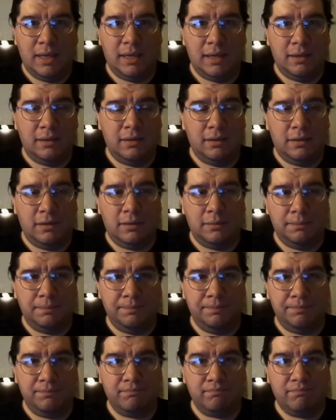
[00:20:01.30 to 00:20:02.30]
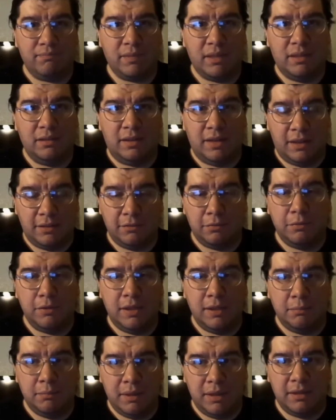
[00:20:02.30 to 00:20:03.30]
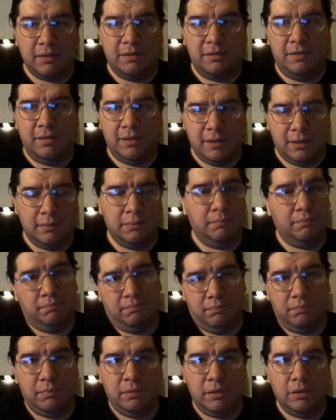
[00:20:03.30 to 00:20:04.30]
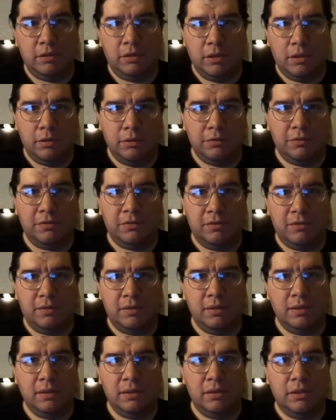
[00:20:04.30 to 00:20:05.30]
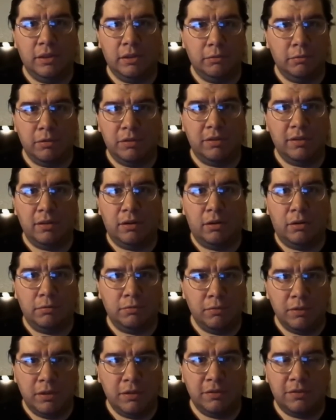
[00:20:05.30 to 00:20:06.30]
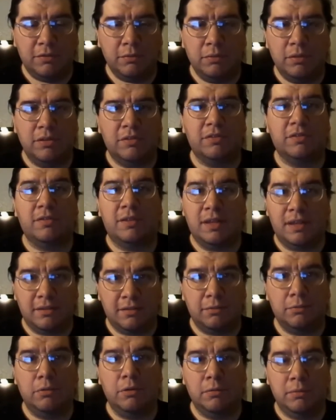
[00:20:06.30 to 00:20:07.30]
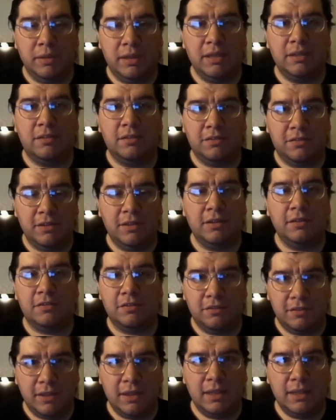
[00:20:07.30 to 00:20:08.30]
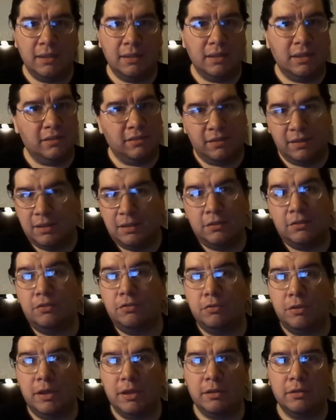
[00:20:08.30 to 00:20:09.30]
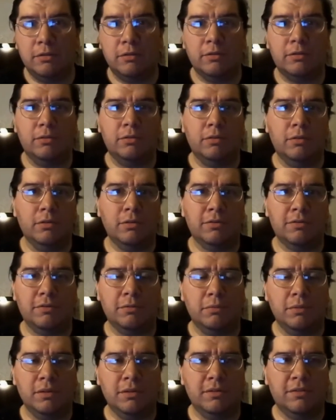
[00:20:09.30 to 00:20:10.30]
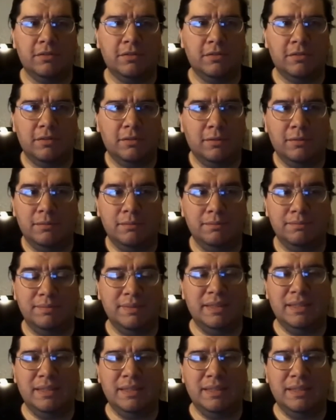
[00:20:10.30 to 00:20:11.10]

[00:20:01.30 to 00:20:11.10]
And um, that's when they met the ghost Gerward Ulrich, which that's where we get to see the scene that's in the trailer, of course, was